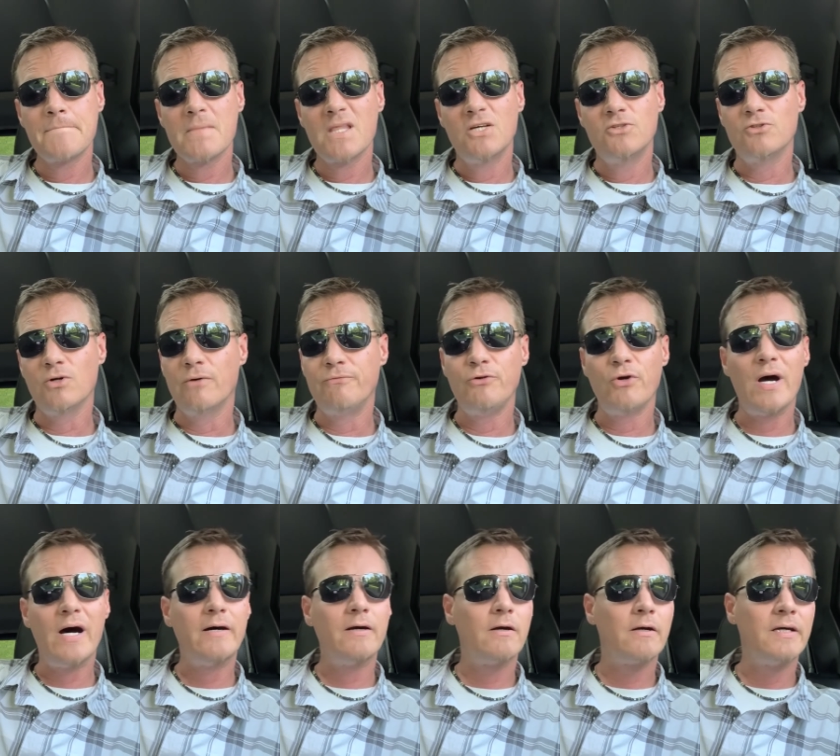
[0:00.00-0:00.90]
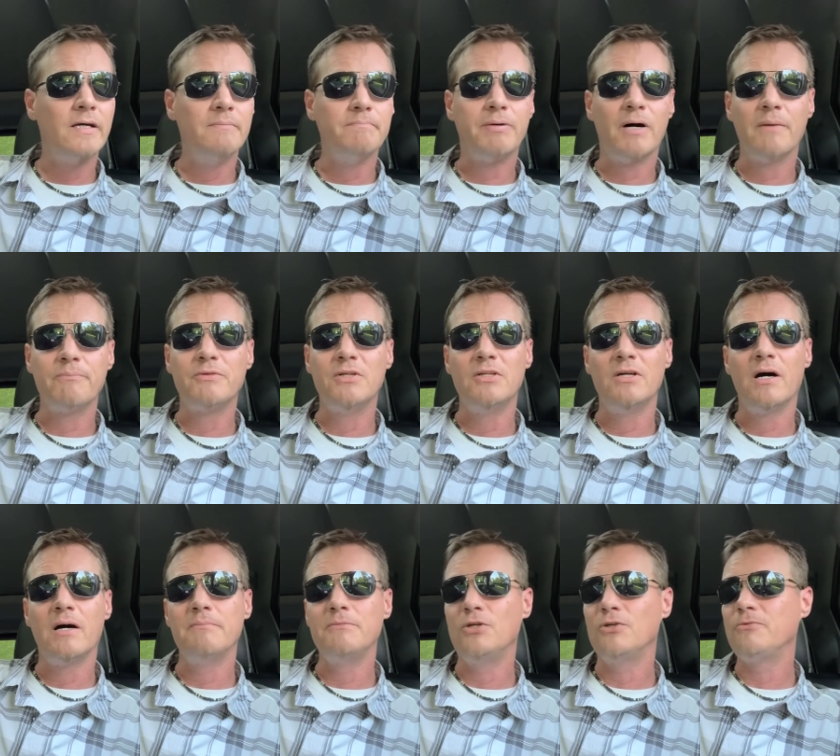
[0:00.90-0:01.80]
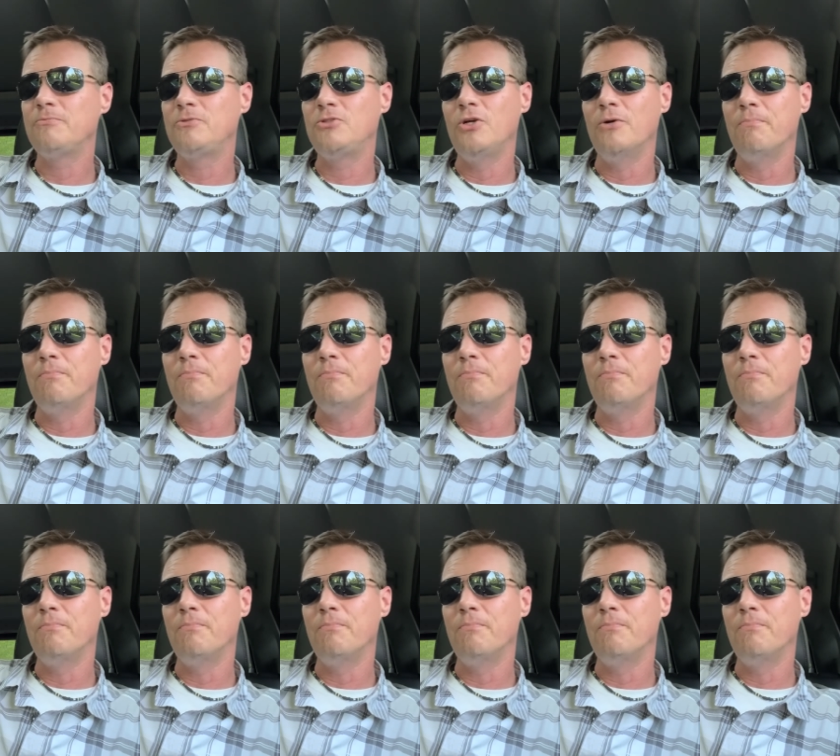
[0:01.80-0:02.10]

So if you're out here getting pumped and dumped, you're, you're